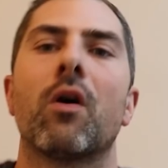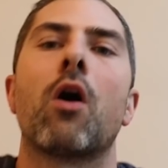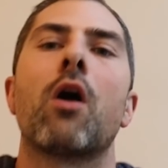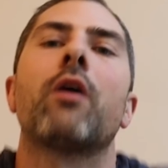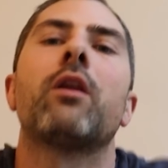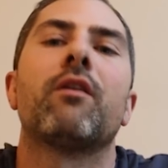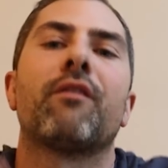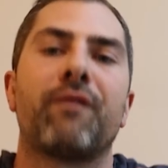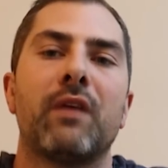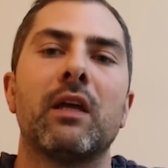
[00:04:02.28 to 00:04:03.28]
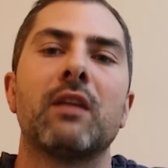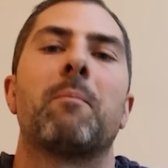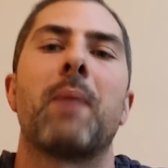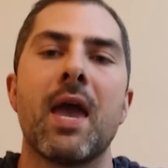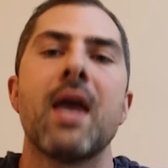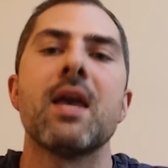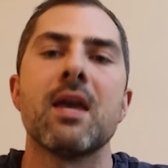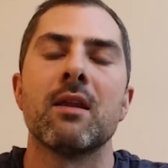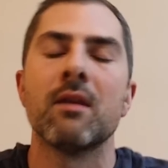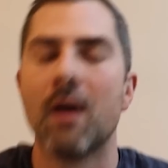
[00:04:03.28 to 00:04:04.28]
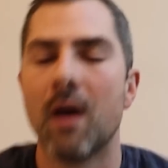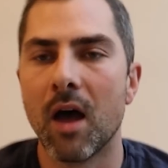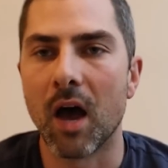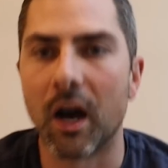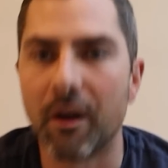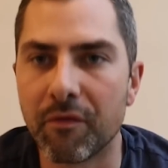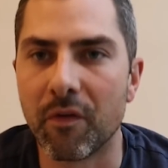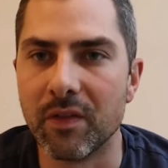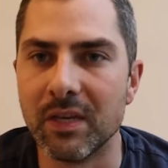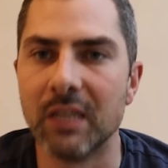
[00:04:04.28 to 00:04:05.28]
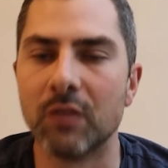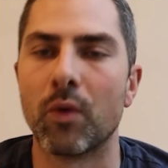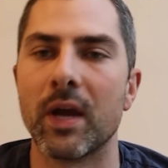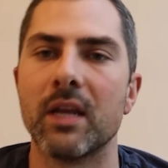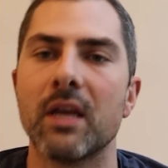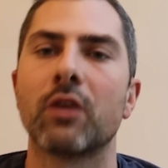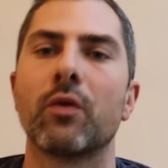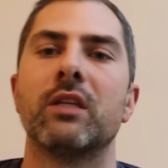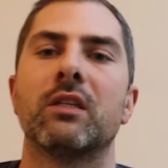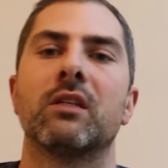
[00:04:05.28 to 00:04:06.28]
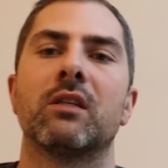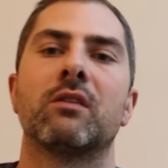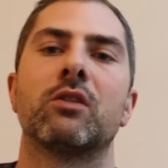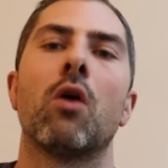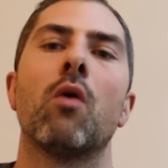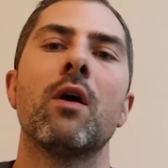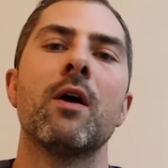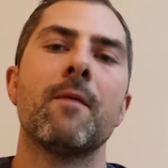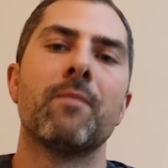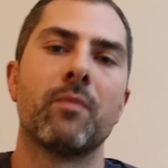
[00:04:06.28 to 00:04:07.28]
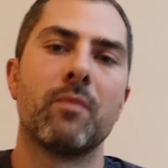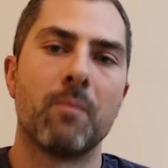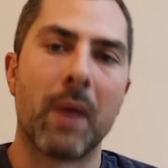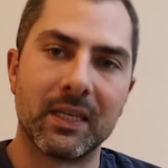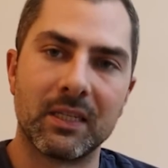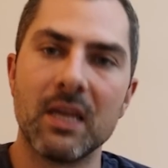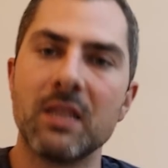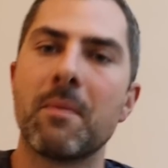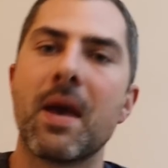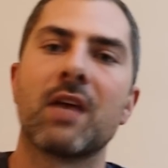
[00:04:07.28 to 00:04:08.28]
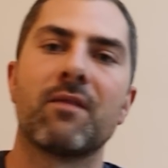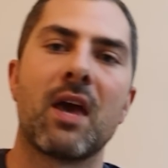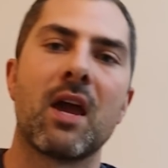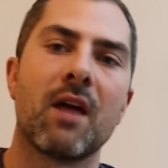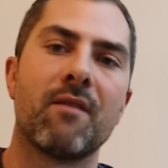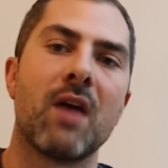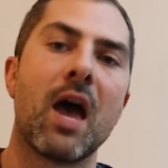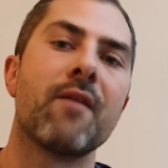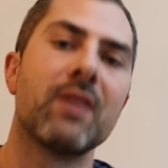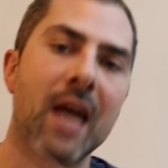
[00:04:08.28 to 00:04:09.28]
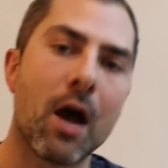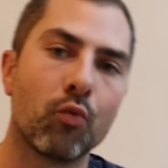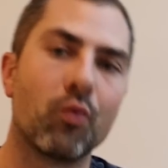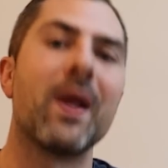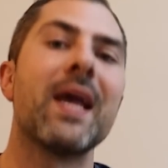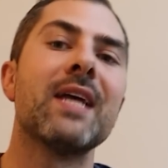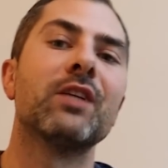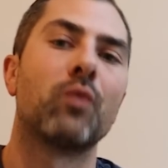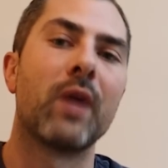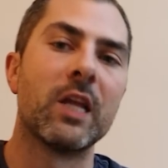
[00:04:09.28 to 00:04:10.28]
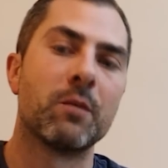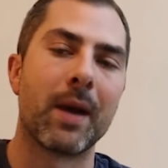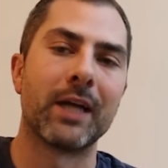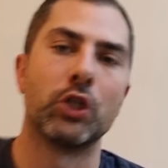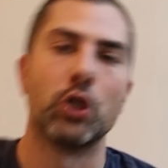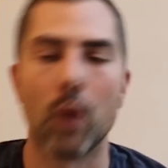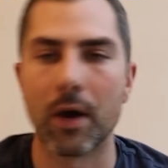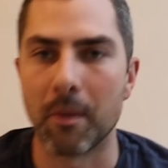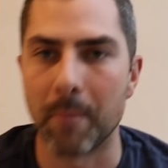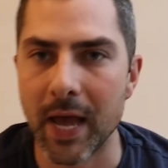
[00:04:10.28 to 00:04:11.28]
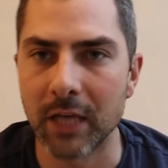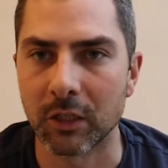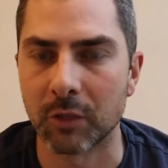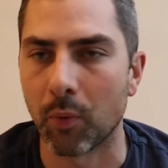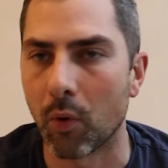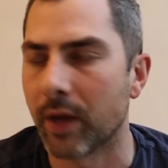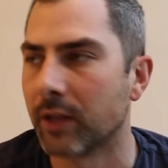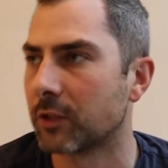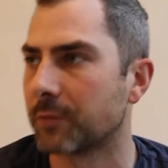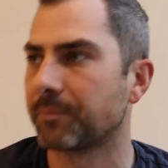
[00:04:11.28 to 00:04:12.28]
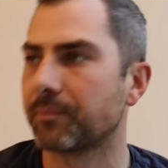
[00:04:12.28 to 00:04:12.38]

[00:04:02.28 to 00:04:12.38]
already are feeling the pain of these rate increases. And so by seeing the Bank of Canada having now raised rates by 200 basis points,